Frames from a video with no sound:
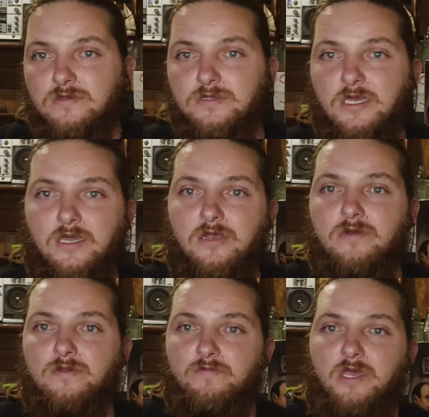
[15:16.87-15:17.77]
taking care
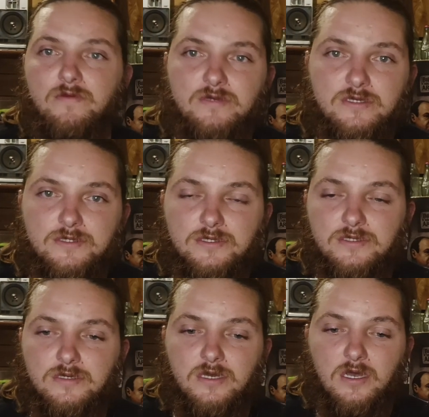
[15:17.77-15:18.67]
of the babies,
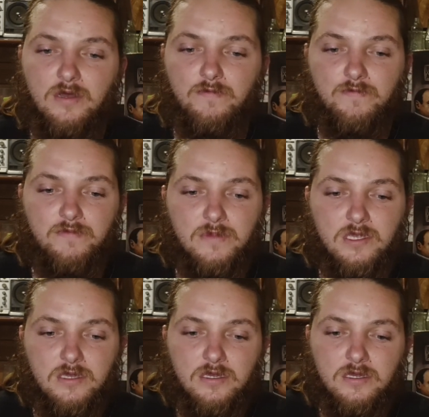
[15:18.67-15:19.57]

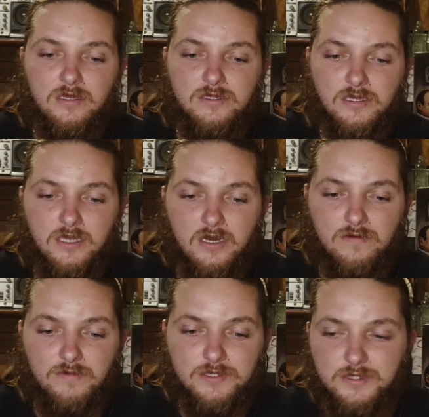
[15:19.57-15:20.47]
taking care
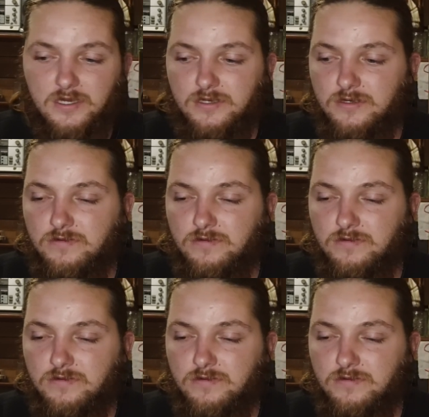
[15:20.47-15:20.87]
of my son.